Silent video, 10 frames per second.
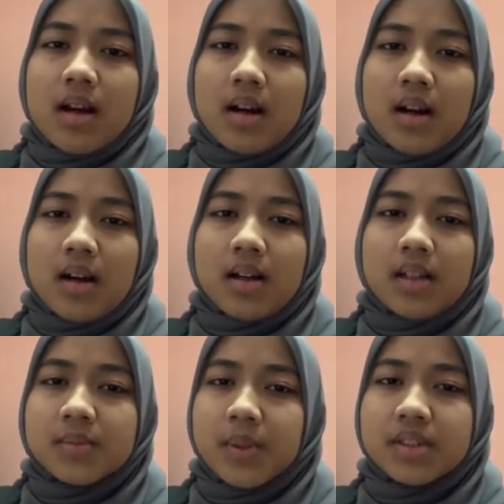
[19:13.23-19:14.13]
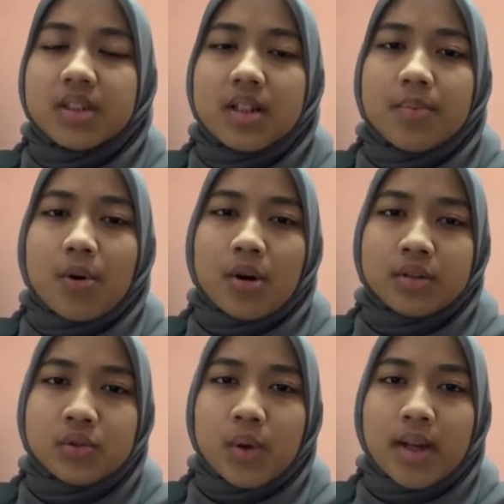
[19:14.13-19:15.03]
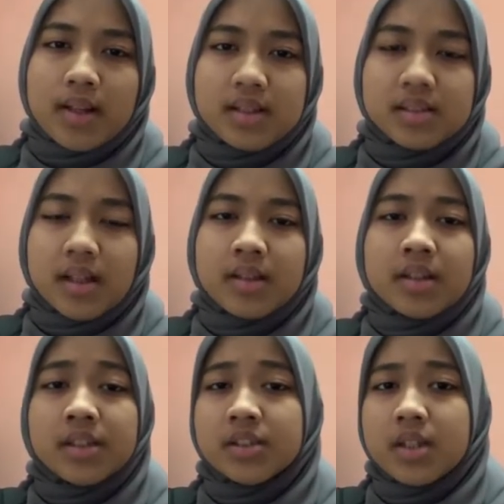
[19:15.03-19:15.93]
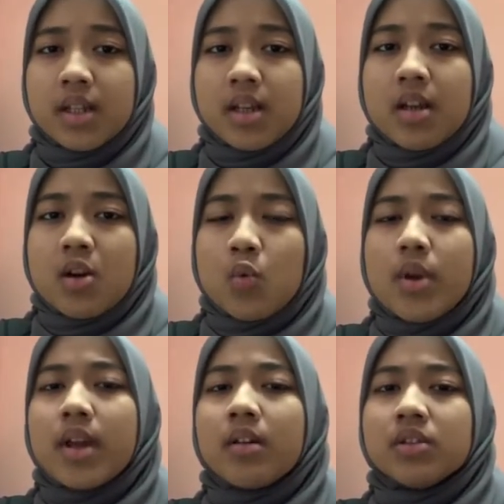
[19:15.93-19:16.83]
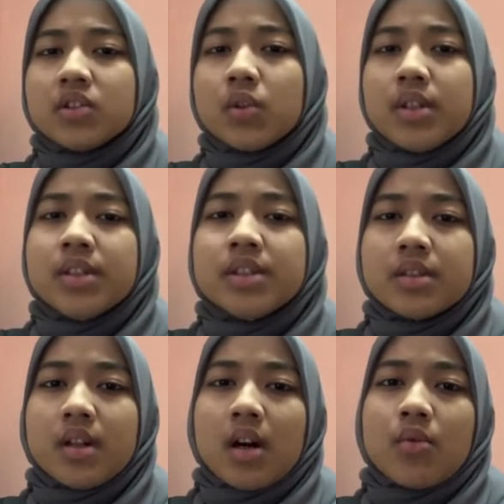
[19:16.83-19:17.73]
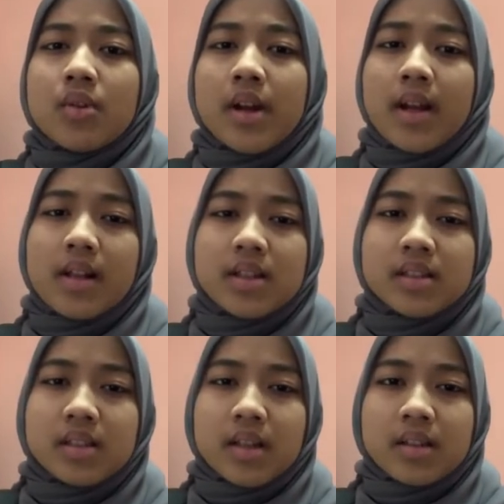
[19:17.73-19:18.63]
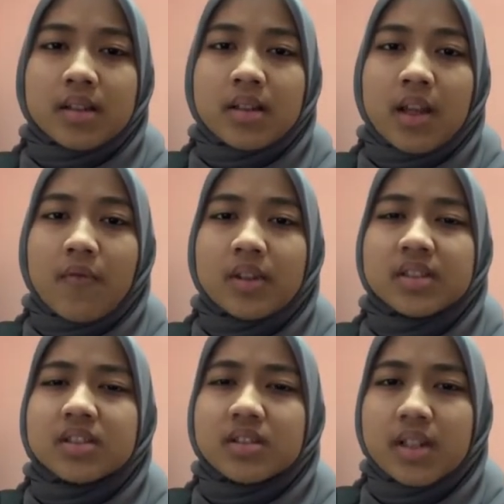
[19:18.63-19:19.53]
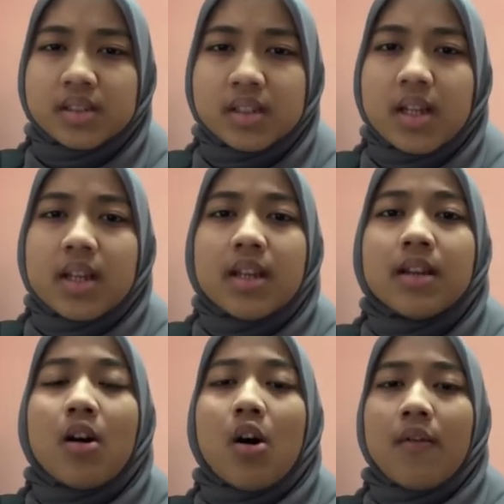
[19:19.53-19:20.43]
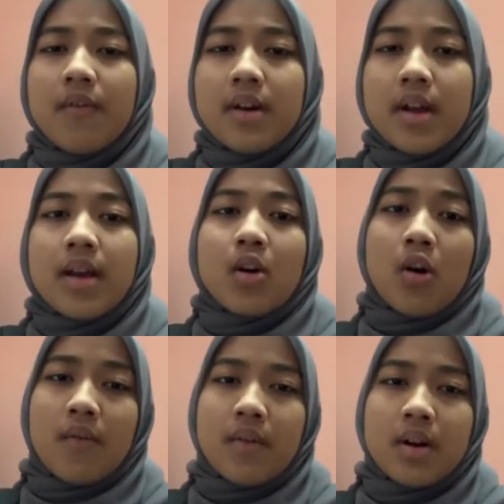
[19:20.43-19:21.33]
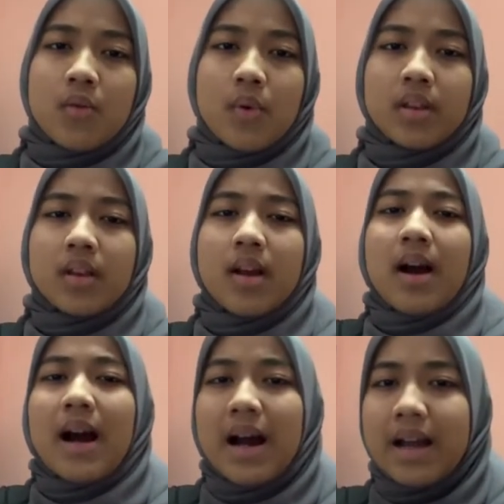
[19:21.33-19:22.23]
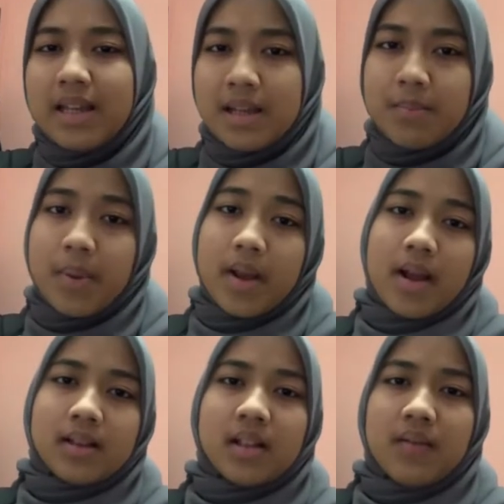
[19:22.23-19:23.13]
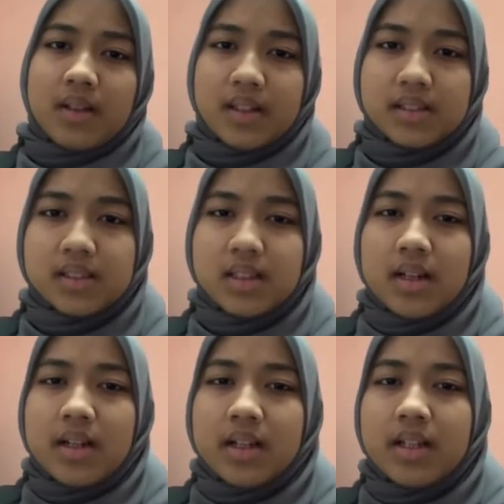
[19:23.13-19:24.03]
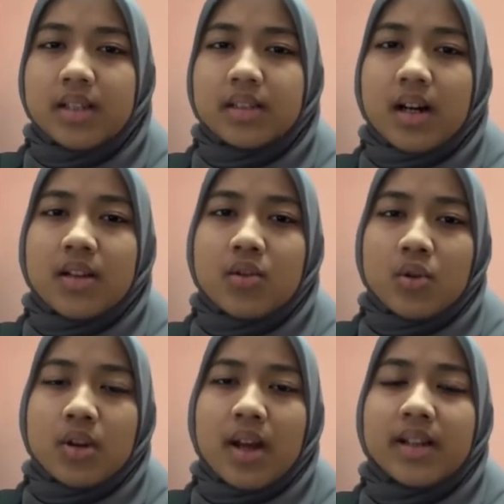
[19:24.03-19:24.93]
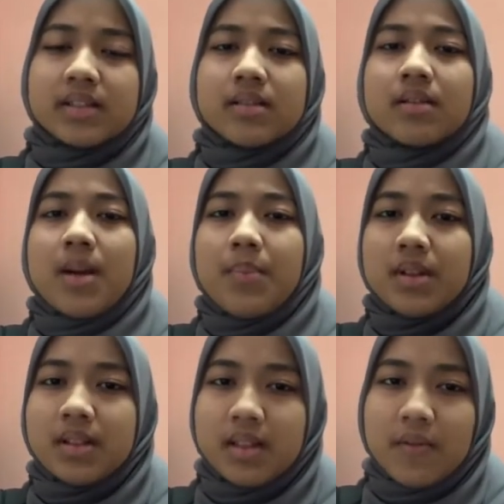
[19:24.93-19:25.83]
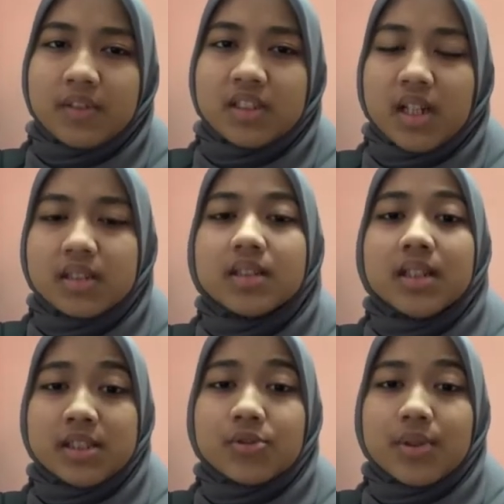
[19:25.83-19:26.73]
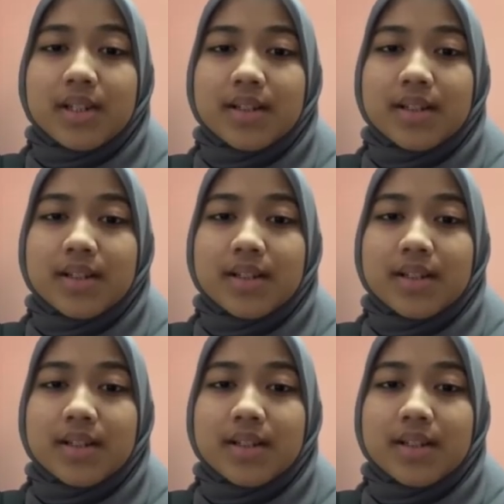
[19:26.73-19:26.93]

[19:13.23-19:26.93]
are especially prone to Achilles tendon injury. We can also injure our Achilles tendon if we stress it over and over with high impact activities. These are known as a repetitive stress injury.